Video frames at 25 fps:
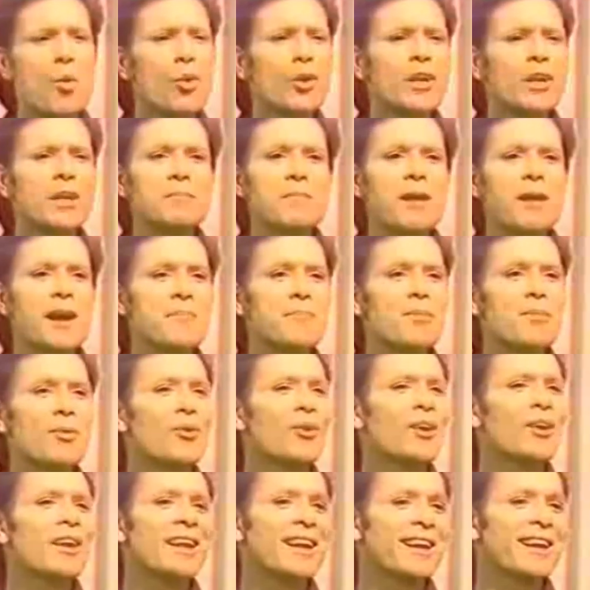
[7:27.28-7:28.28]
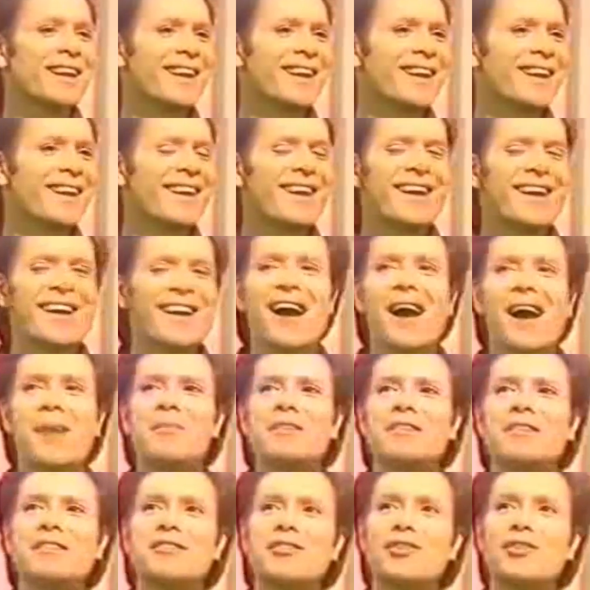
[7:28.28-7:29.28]
Morning by morning.
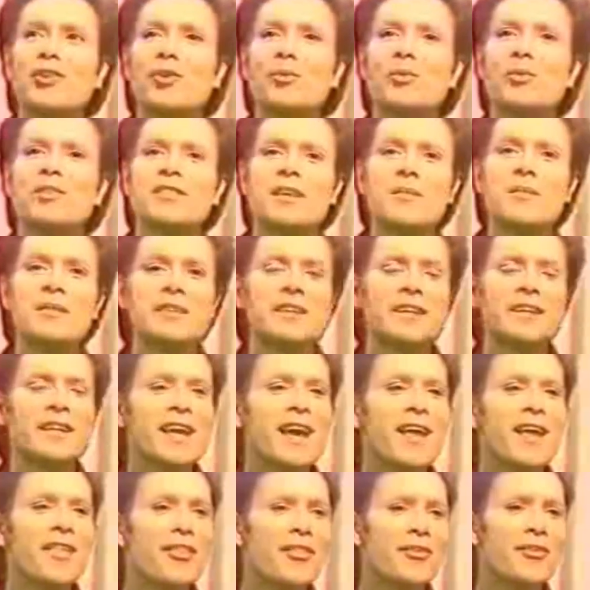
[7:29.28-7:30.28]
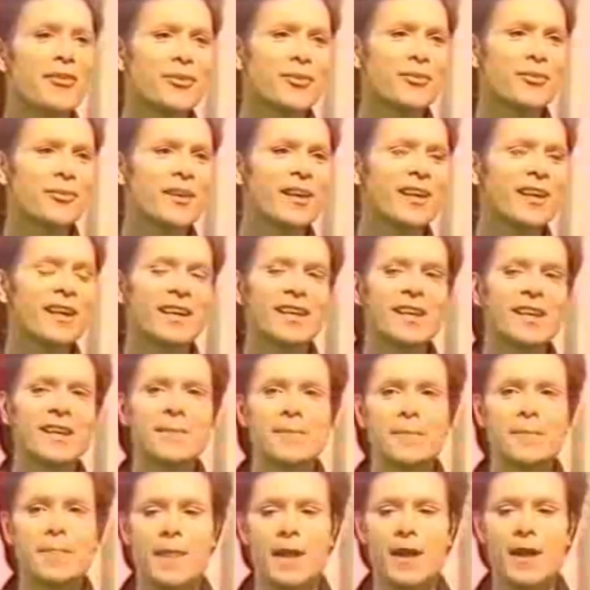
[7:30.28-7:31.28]
I mean, school was something to get through, really.
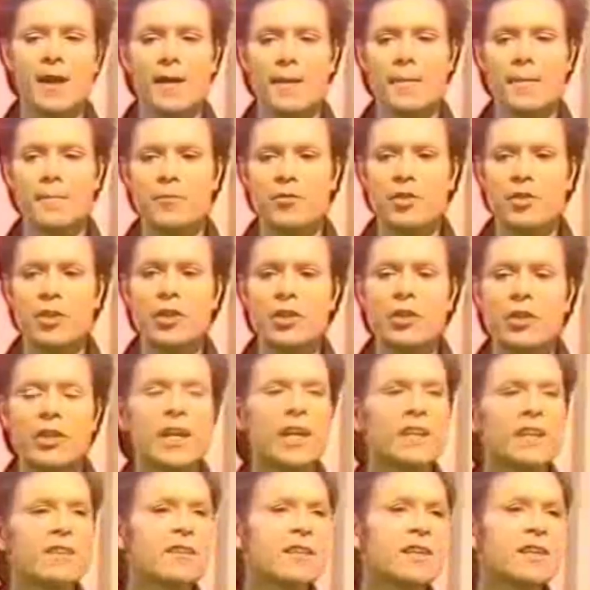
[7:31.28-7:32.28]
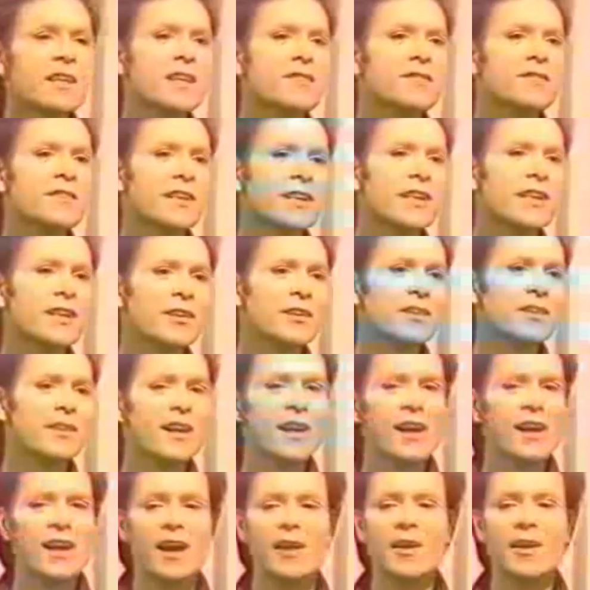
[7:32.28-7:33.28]
So that you'd get to the evening, you know,
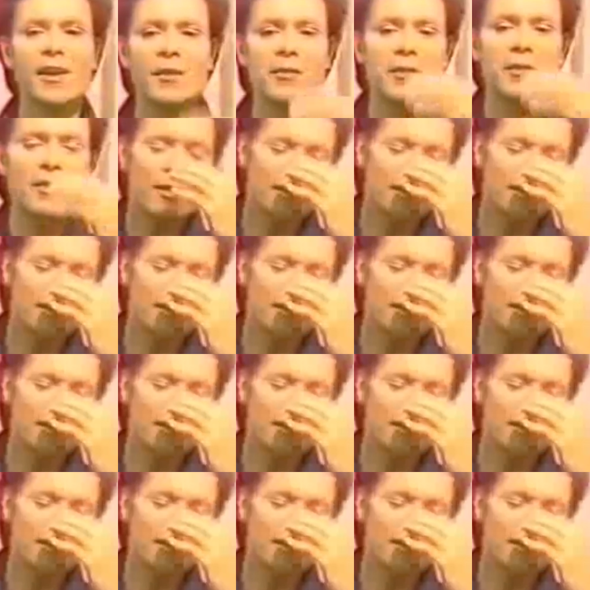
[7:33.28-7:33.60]
and